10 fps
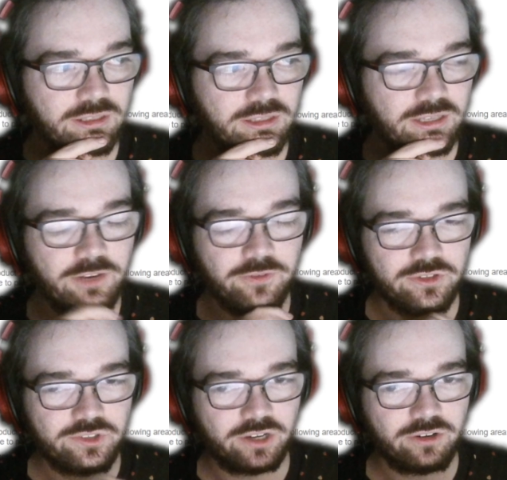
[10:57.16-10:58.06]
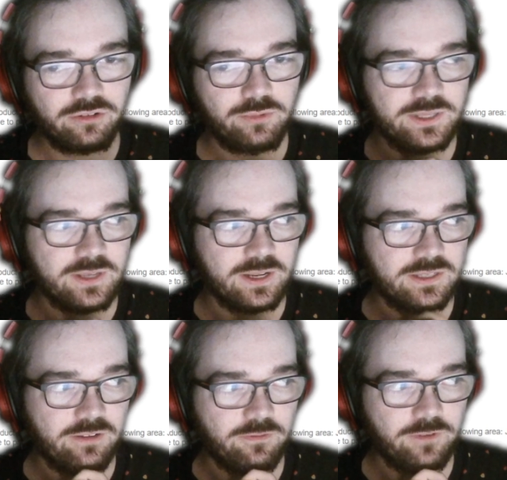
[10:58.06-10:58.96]
If in general we start
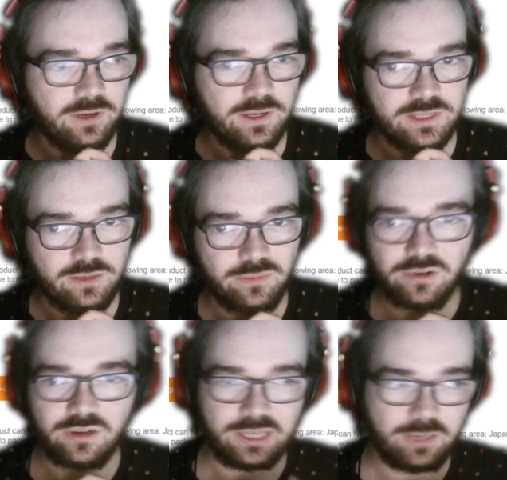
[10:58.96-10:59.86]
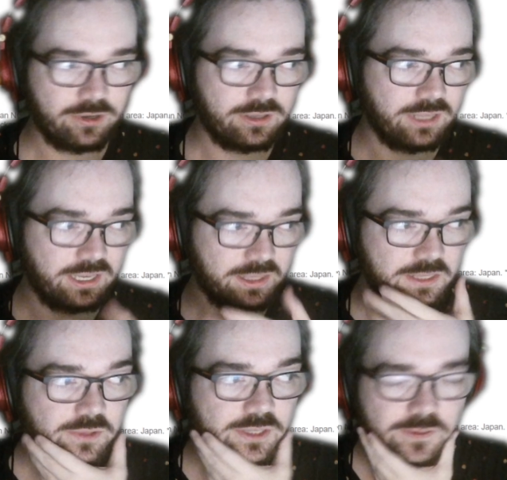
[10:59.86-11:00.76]
seeing figures that are more elaborate like these
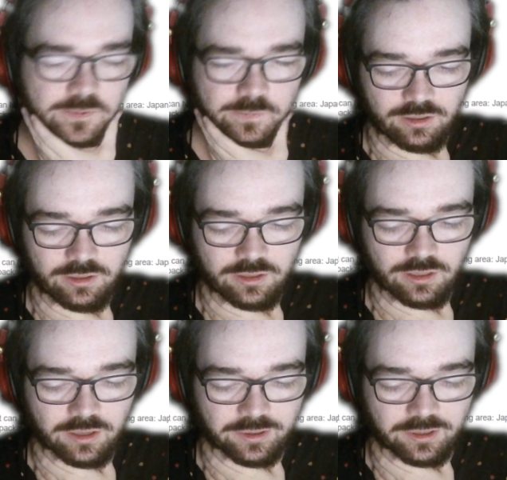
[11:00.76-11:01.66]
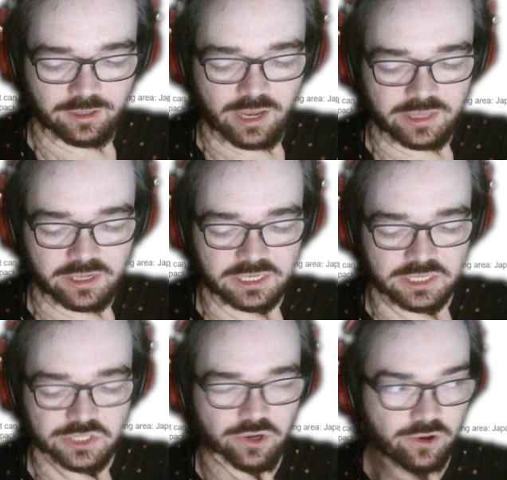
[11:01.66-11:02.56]
ones, and then in
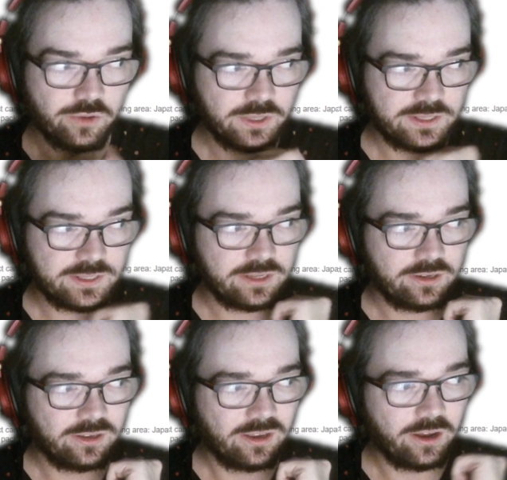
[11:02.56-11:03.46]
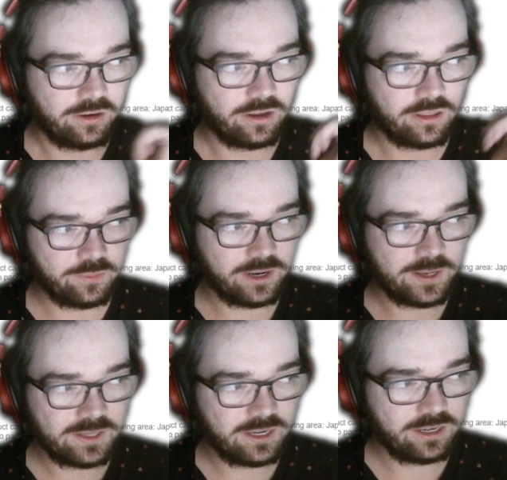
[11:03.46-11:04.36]
turn we see another price hike